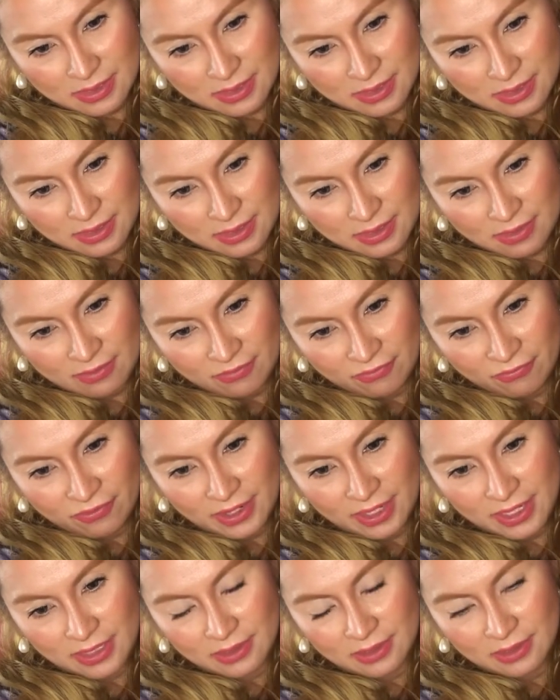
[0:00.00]
Yeah, I'm
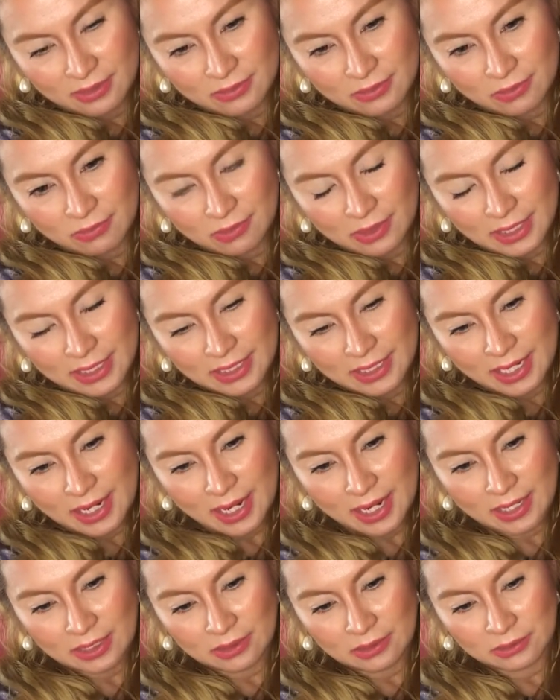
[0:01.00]
finding the right
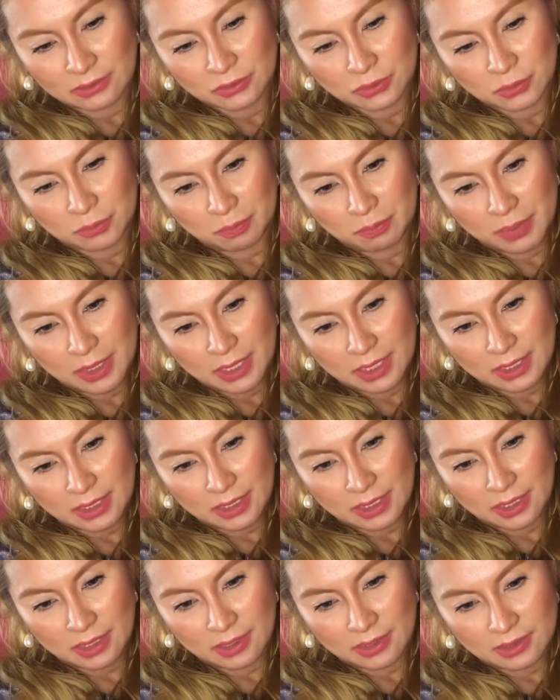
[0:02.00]
angle to pin
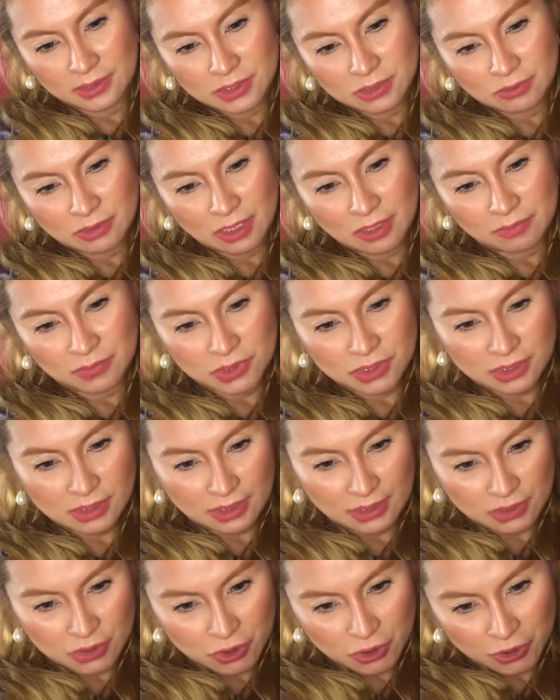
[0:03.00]
it. So I'm just
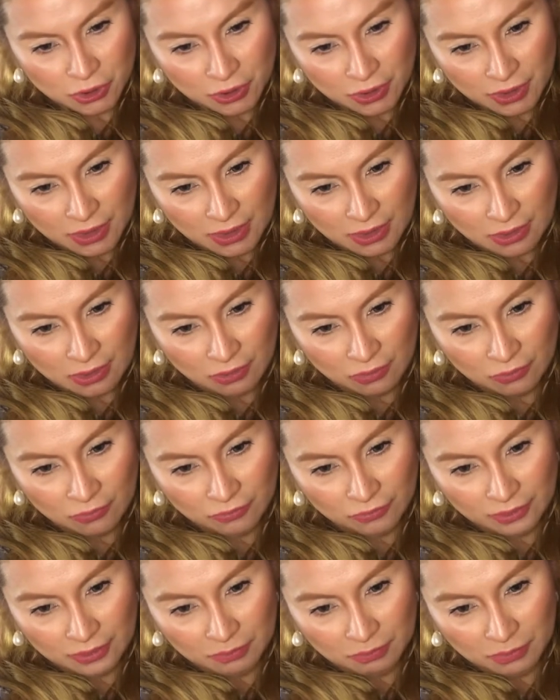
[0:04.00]
like turning all
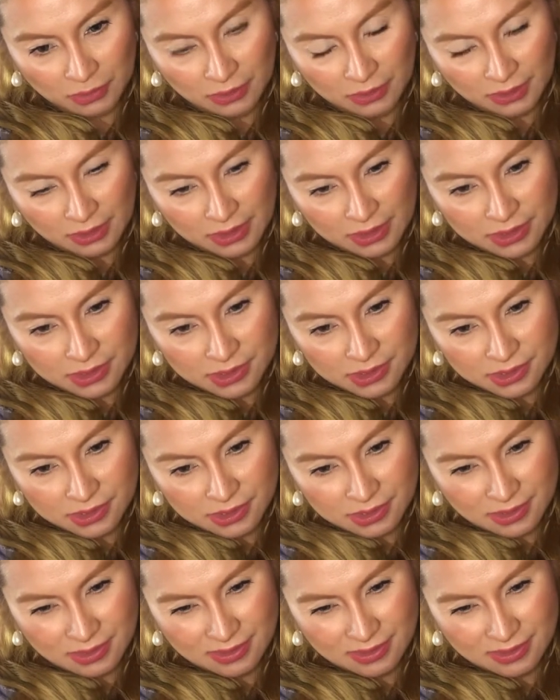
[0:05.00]
over the place.